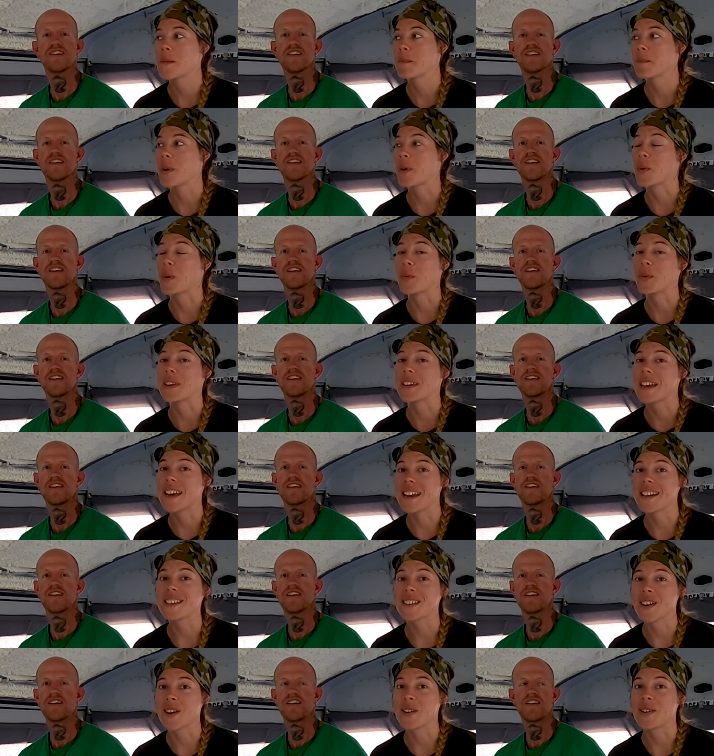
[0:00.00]
Speaker 1: But what we
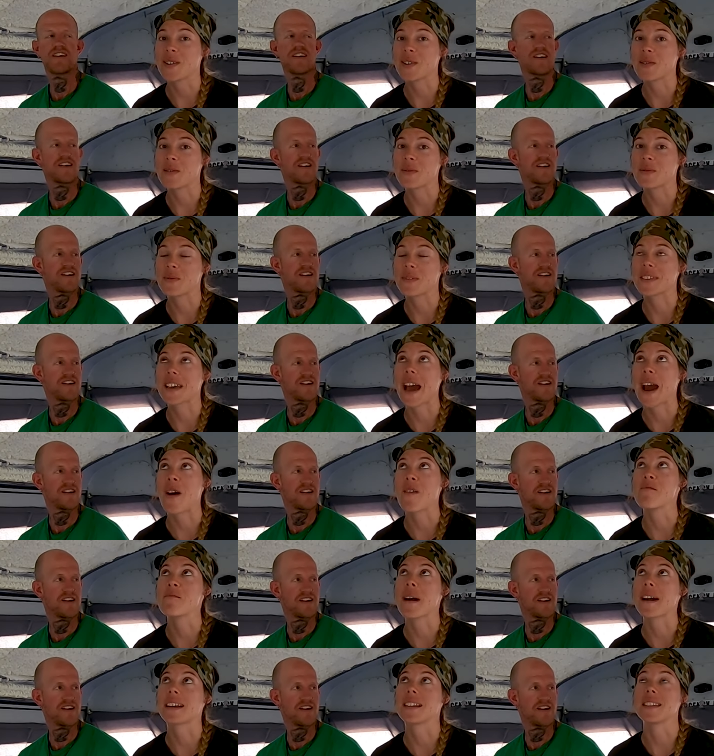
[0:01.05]
can tell you was how
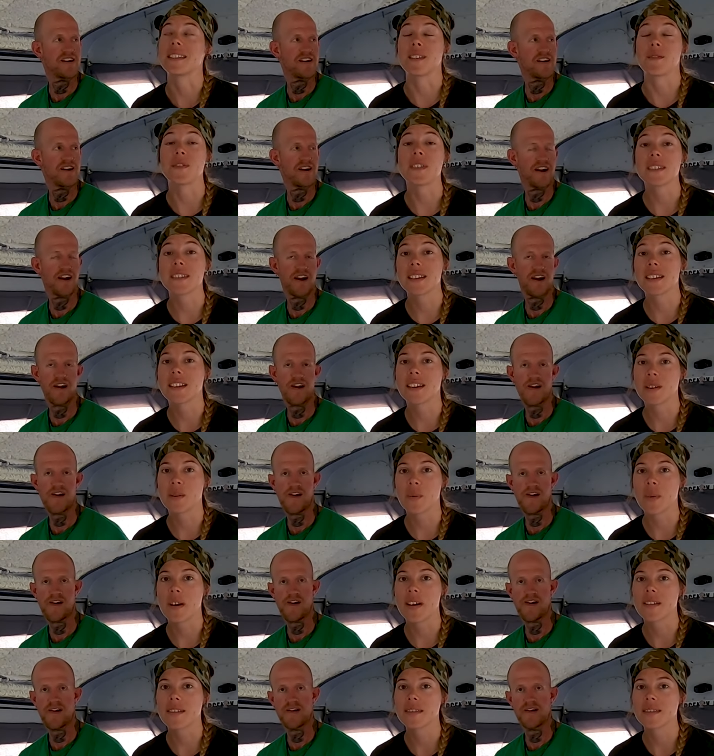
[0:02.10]
magnificent it
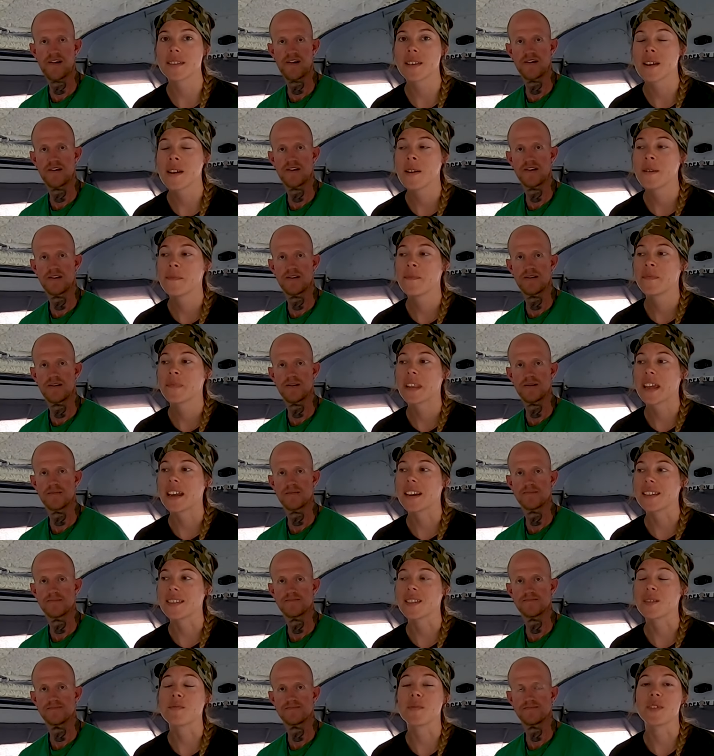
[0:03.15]
was, and
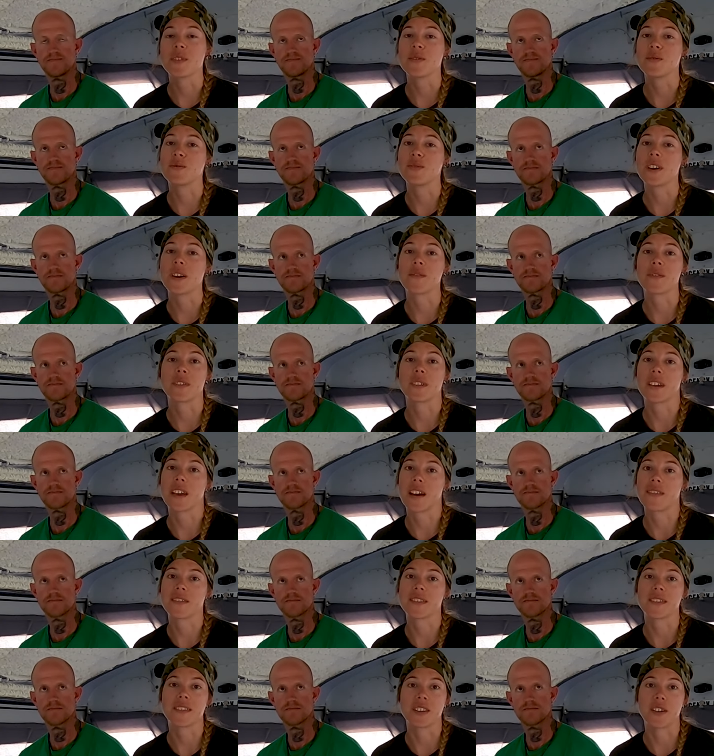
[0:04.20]
it's something you definitely
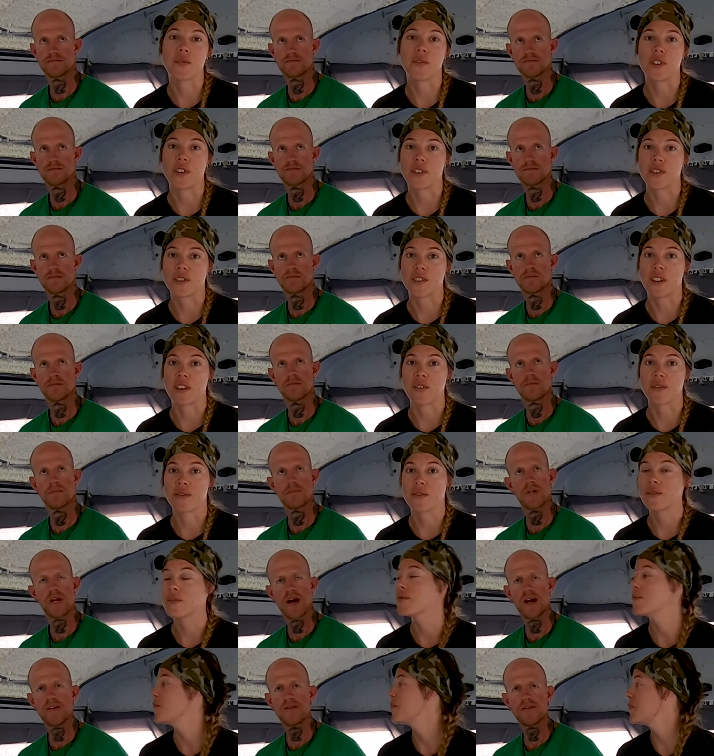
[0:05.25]
have to see for yourself.
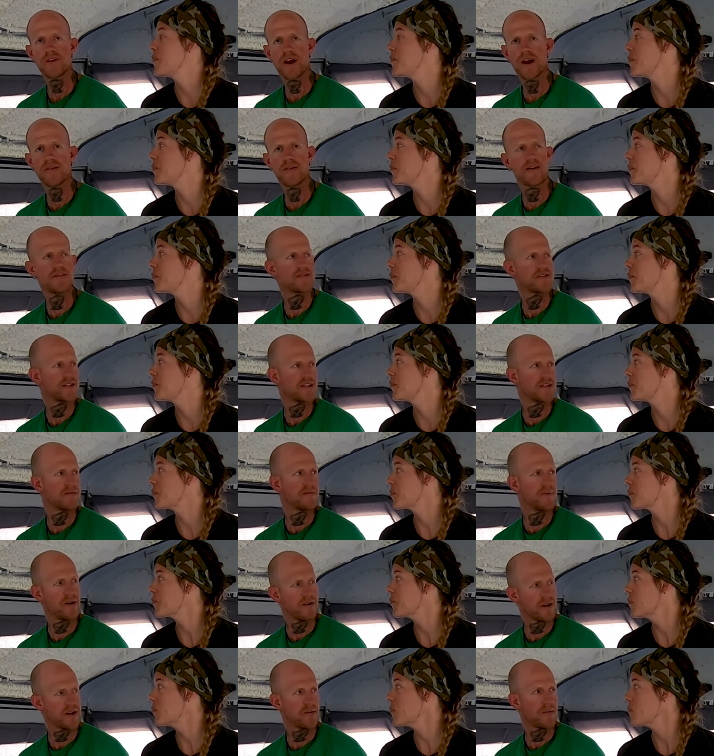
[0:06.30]
Speaker 2: Yeah, I don't think I've ever seen the
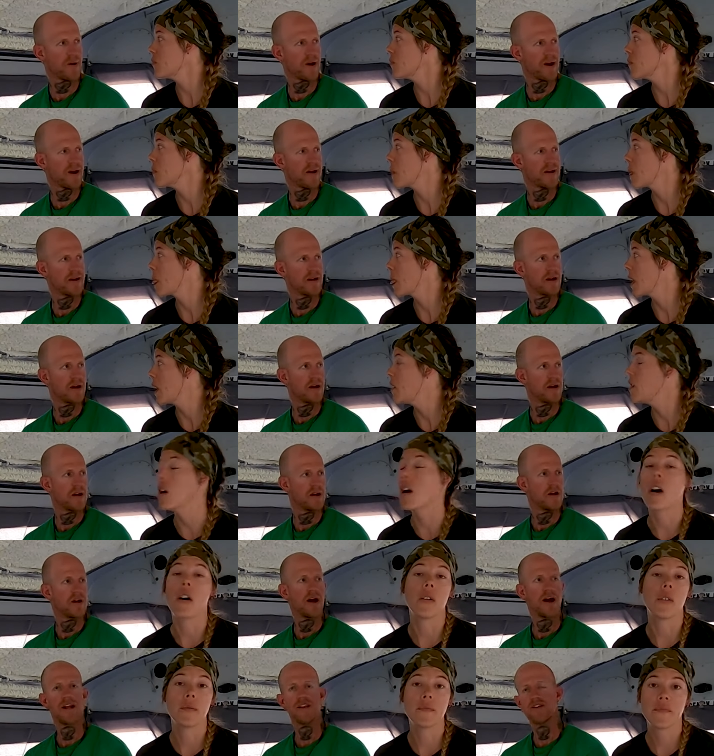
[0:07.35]
Milky Way.
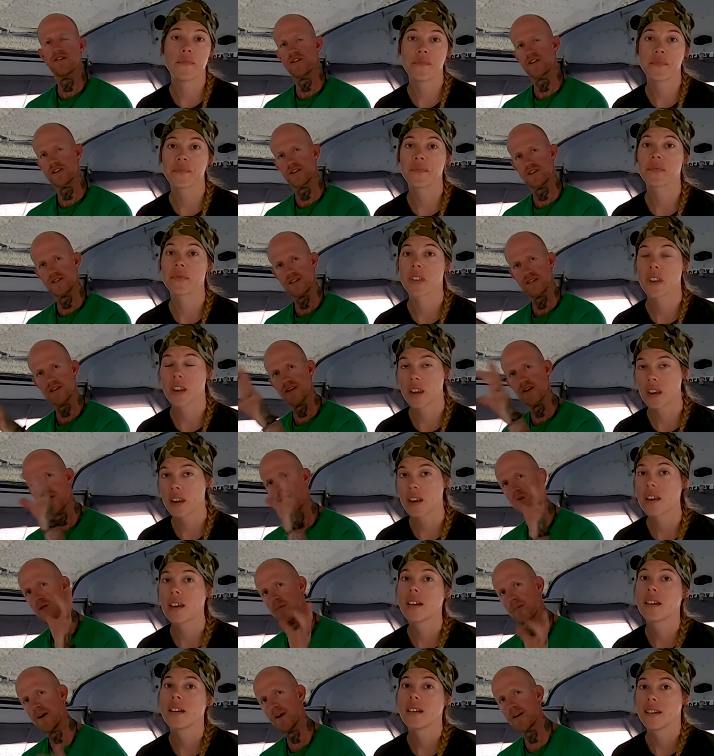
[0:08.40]
Speaker 1: No.
Speaker 2: And you can see the
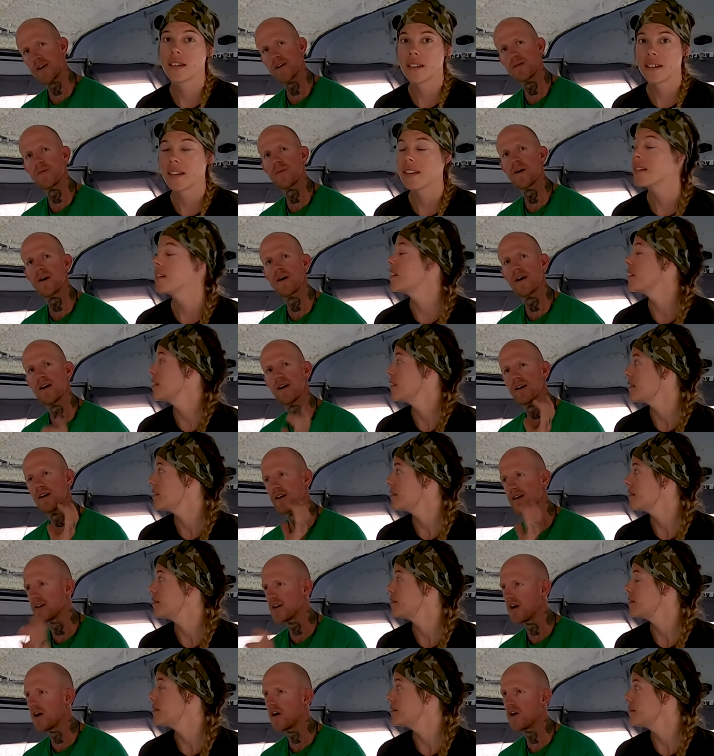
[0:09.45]
whole Milky Way
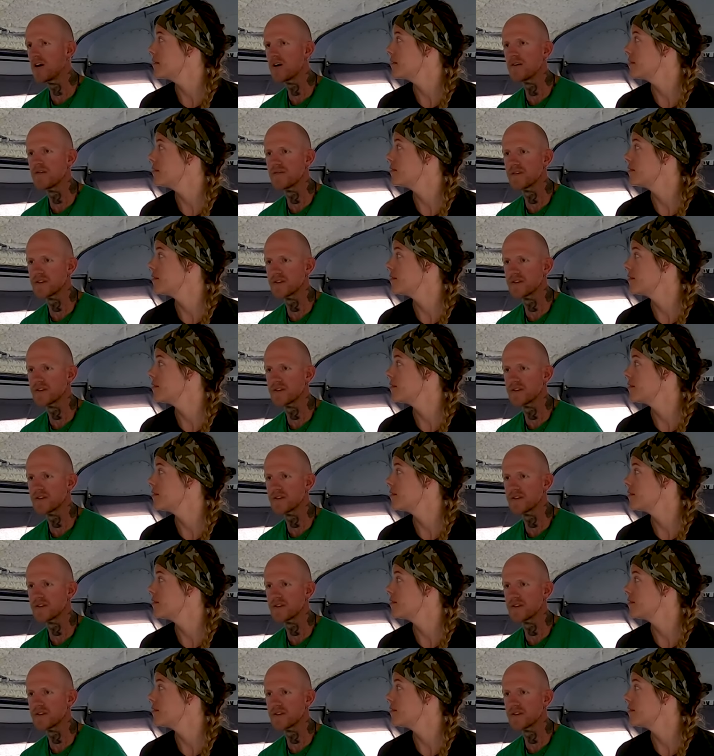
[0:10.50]
and all of